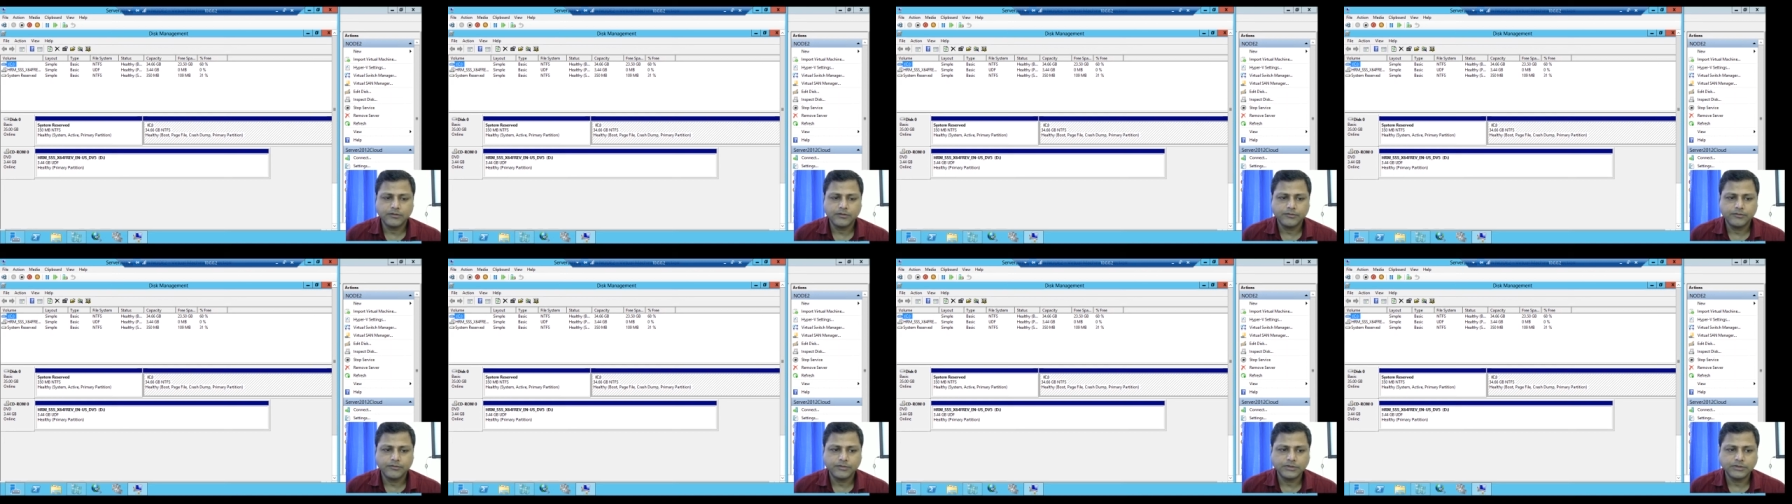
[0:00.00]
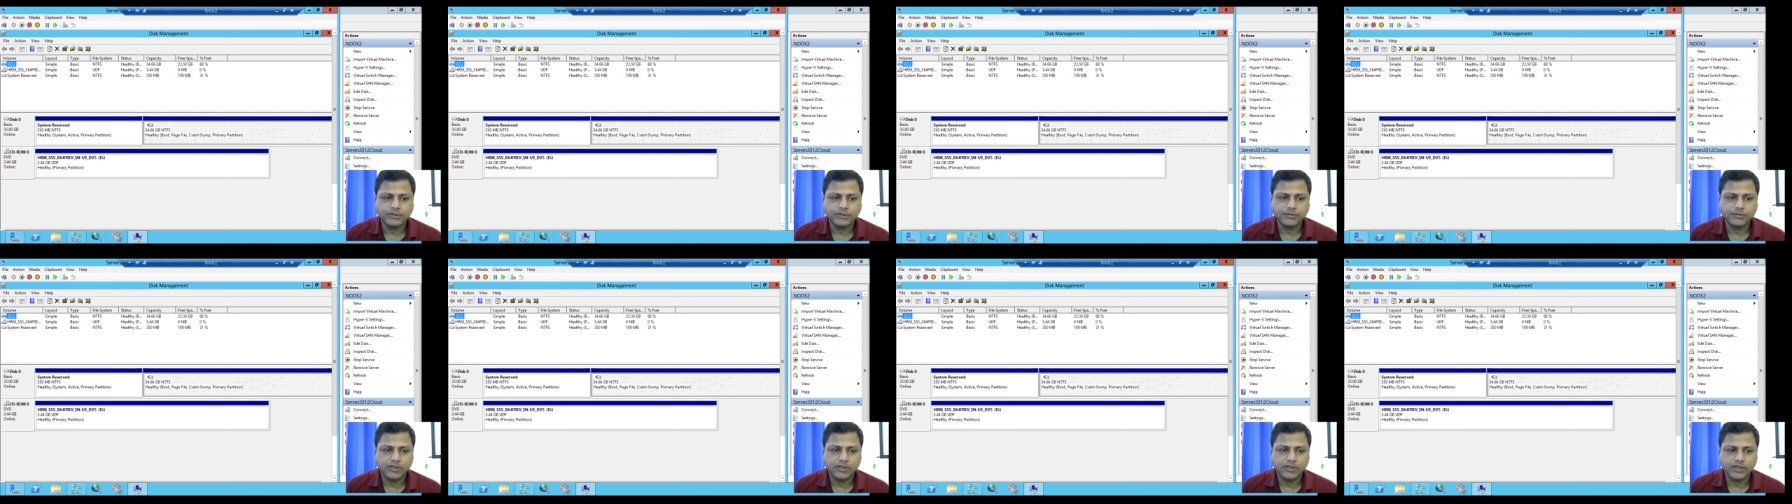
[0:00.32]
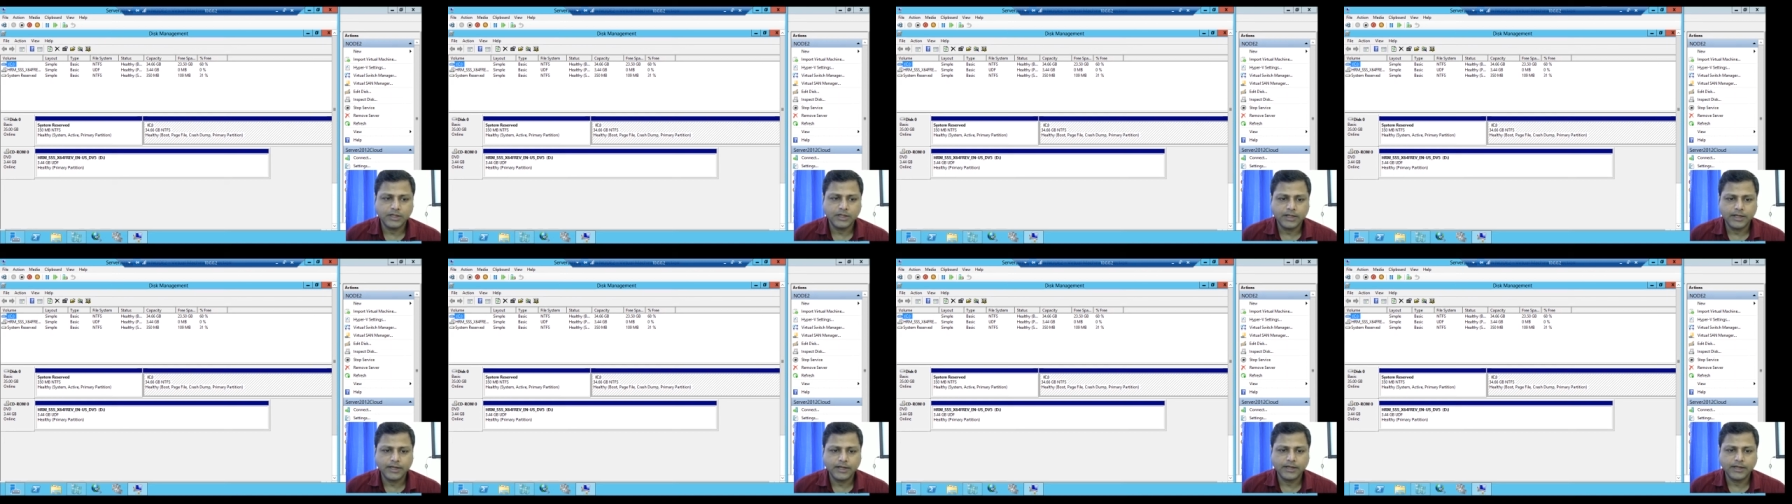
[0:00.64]

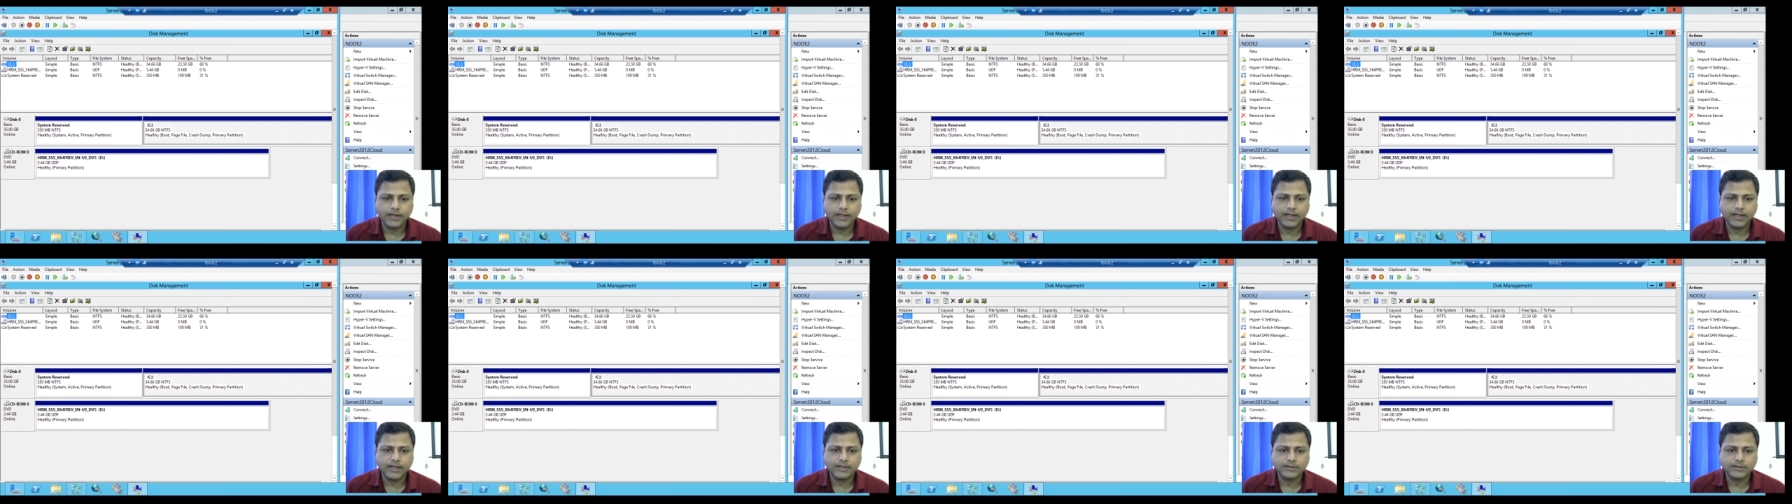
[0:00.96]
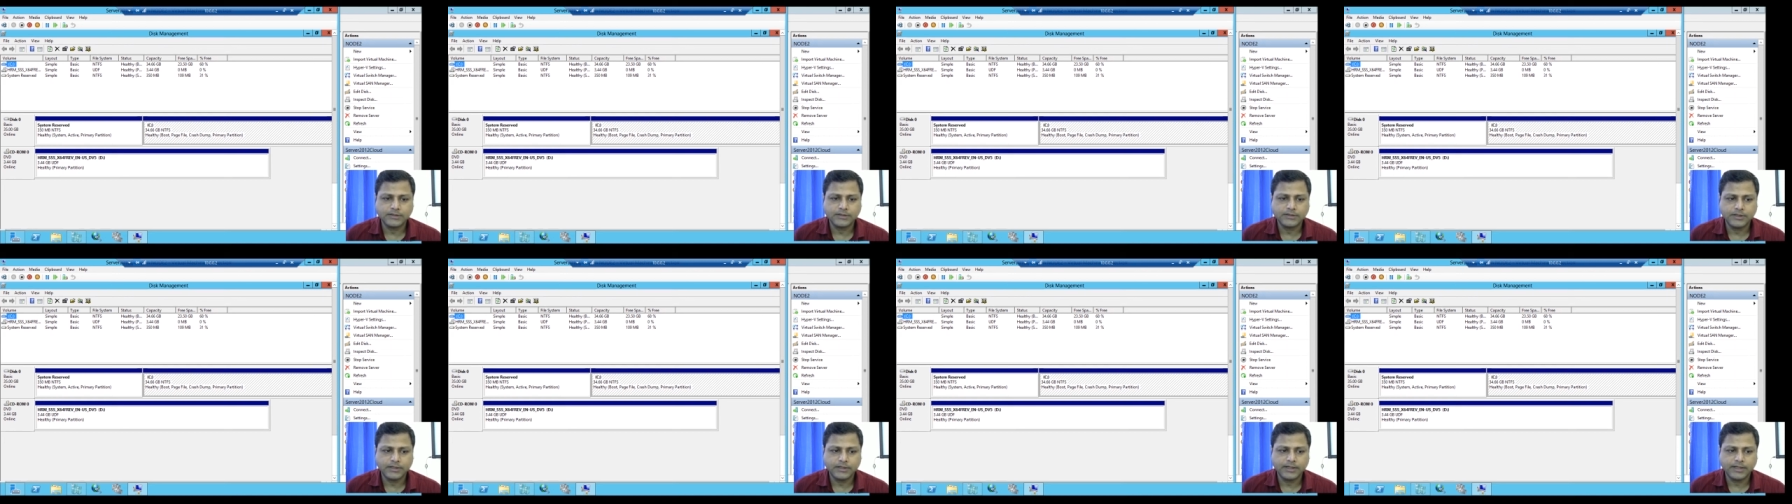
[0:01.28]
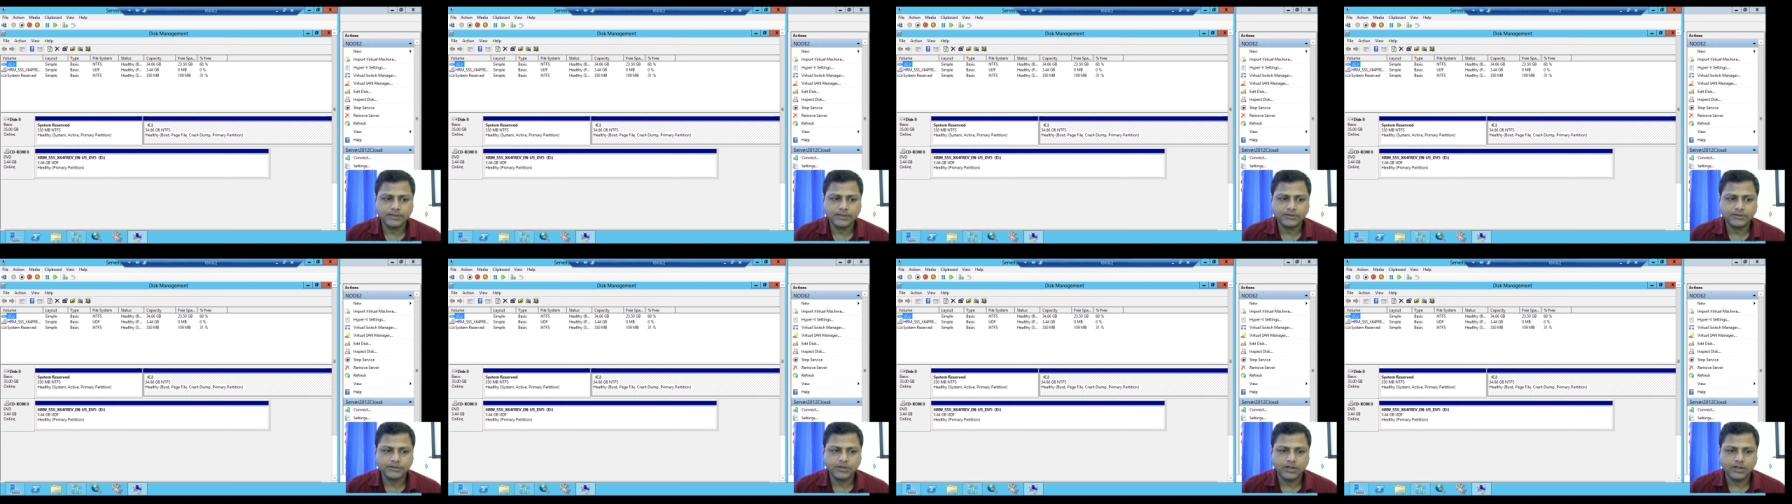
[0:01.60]
visible, and yet it
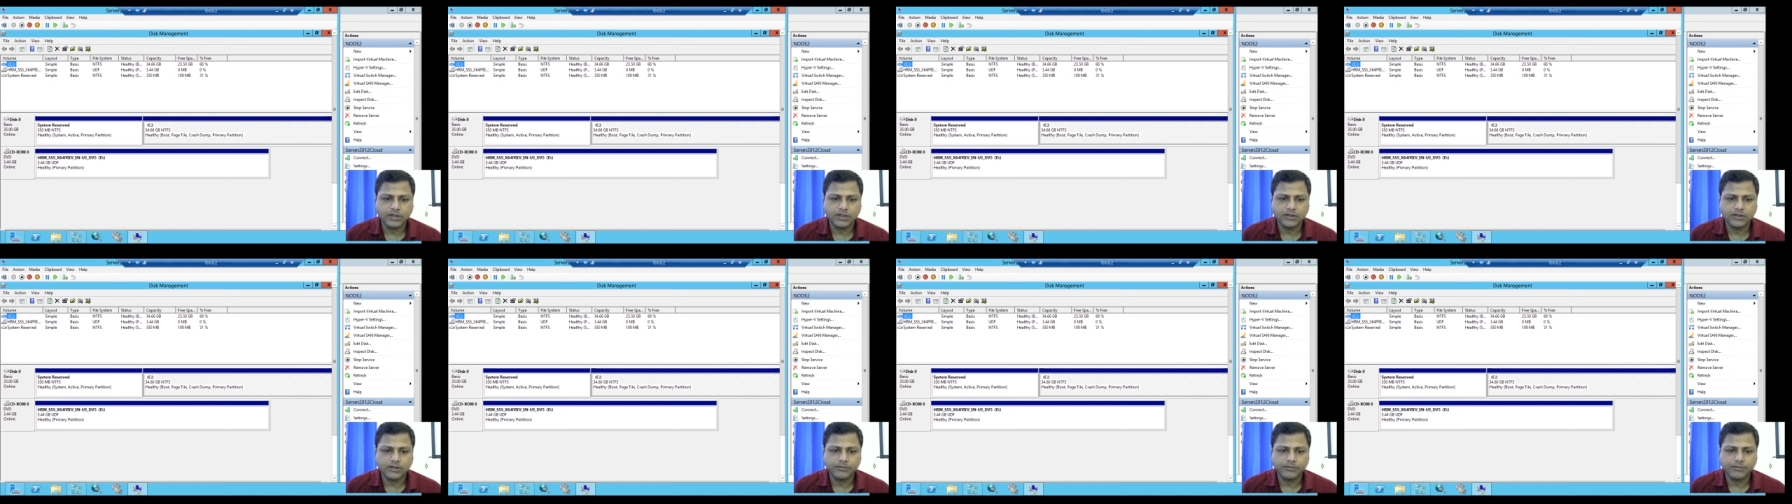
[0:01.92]
has got a